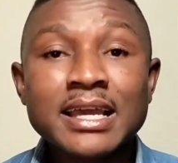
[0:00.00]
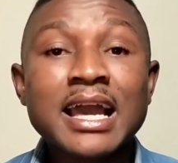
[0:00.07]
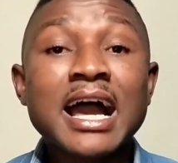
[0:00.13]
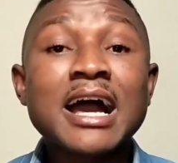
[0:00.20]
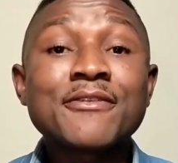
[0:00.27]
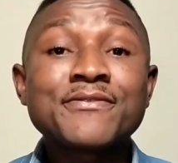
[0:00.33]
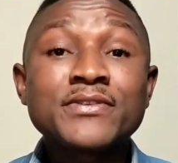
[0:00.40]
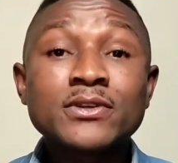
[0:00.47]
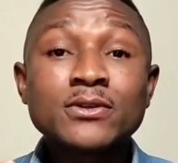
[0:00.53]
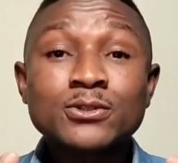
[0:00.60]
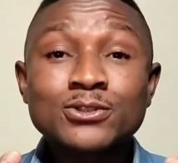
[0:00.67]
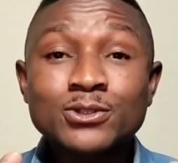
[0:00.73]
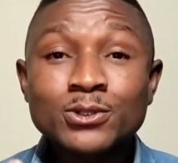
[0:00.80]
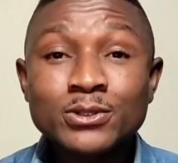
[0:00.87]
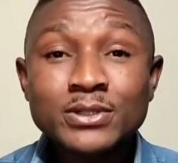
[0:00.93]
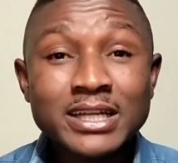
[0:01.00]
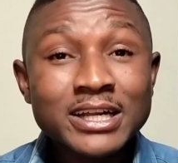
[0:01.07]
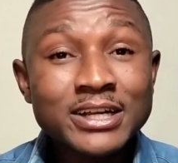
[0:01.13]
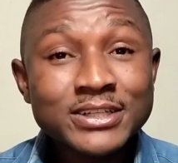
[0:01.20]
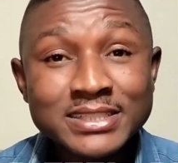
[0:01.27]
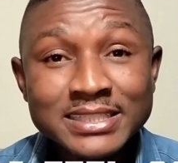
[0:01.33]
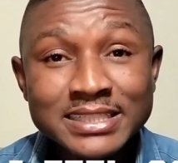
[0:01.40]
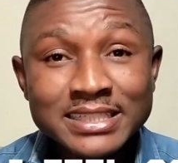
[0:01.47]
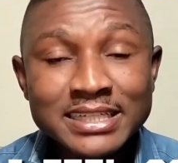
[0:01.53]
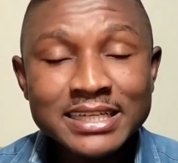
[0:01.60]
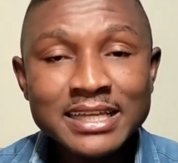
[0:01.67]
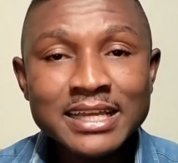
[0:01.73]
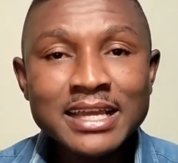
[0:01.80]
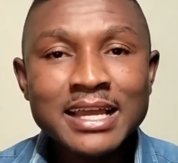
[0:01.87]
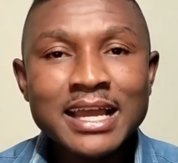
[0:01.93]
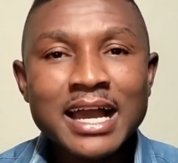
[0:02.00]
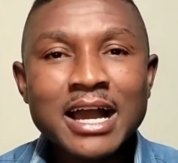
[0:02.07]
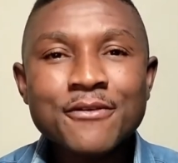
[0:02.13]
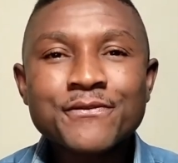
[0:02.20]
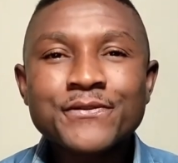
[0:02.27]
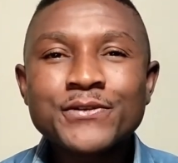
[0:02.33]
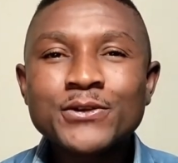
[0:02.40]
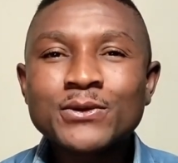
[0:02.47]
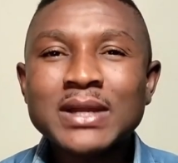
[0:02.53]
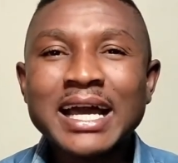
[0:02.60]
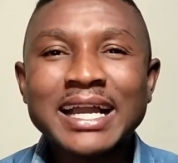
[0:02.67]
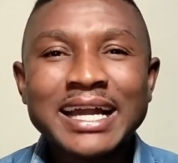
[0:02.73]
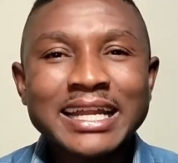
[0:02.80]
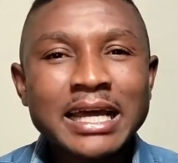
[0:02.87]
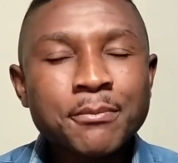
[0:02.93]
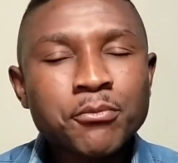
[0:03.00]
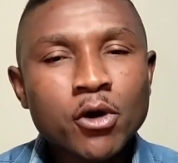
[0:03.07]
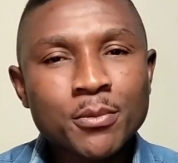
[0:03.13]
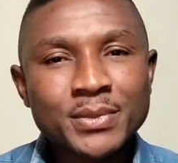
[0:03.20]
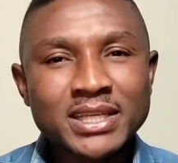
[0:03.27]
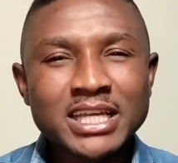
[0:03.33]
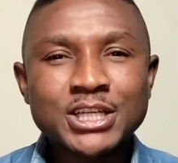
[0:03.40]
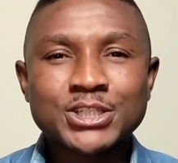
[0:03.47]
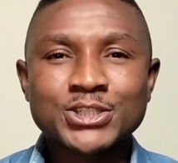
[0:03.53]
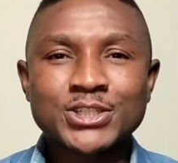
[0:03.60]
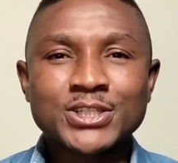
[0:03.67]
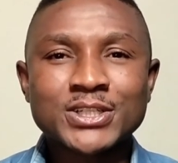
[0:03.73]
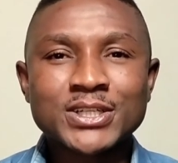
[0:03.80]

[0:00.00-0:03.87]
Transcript: I feel so dirty. I feel like an abomination.